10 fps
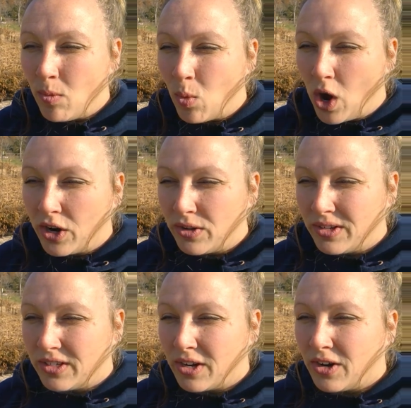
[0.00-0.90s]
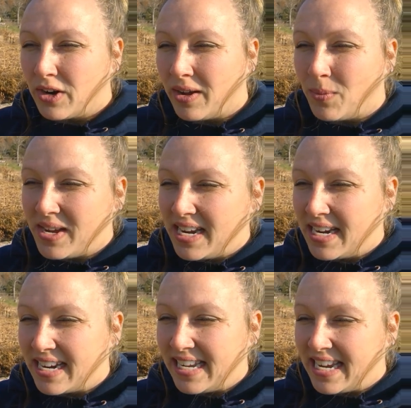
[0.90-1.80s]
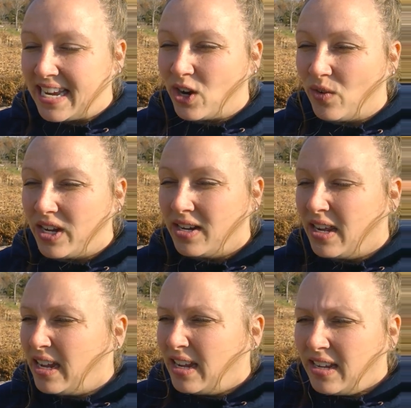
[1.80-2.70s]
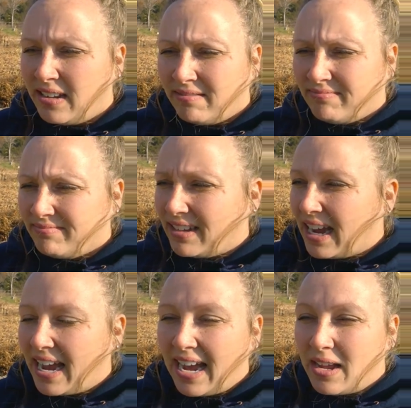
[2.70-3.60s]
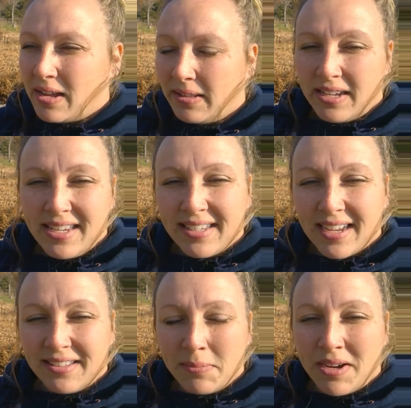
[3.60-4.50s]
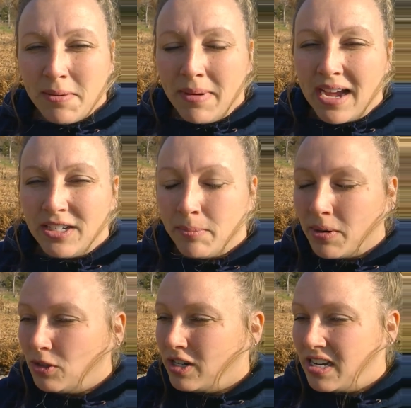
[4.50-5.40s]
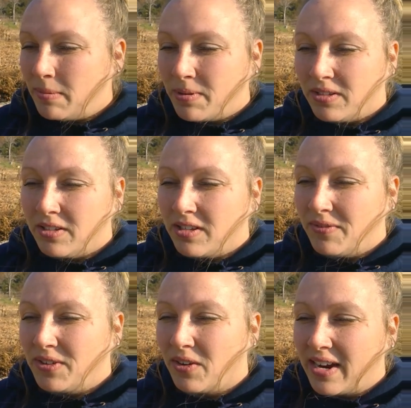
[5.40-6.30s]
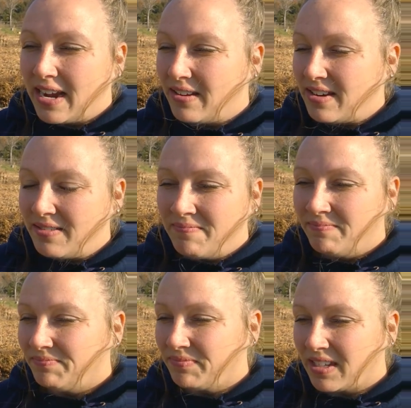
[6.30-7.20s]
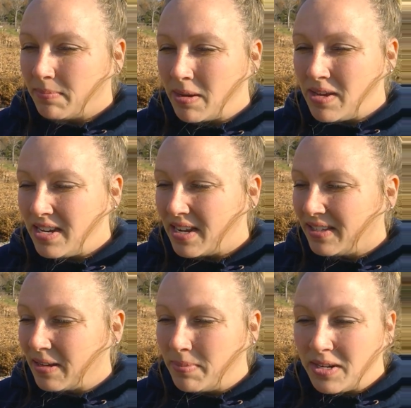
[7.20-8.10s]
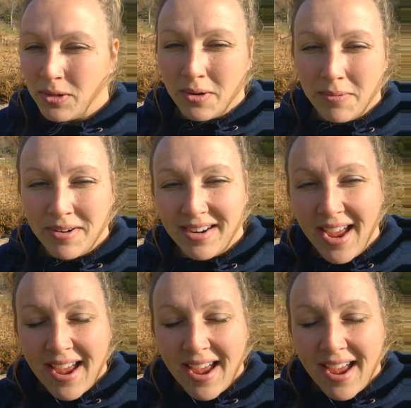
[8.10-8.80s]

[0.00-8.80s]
water the sucker. I weed it. I take care of it. Unless he's got some kind of magic potion, he puts the stuff in the ground and maybe he does something to it when